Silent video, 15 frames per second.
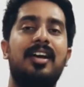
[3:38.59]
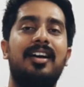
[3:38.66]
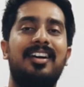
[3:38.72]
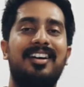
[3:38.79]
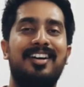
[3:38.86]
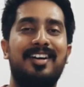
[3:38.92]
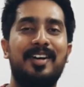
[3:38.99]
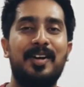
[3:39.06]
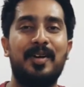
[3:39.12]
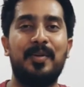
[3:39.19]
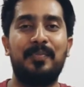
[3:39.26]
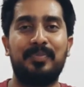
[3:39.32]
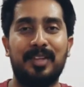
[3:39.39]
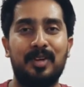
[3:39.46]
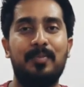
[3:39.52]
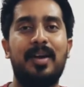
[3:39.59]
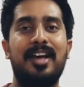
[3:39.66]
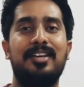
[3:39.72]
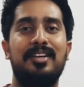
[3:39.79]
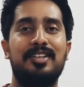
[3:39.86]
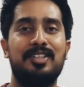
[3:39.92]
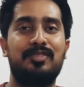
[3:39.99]

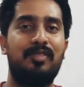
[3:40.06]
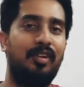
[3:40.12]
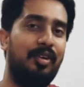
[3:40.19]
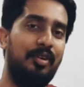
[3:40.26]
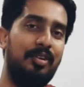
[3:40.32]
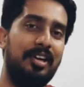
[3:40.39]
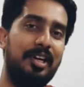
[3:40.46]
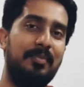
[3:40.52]
pattern is followed.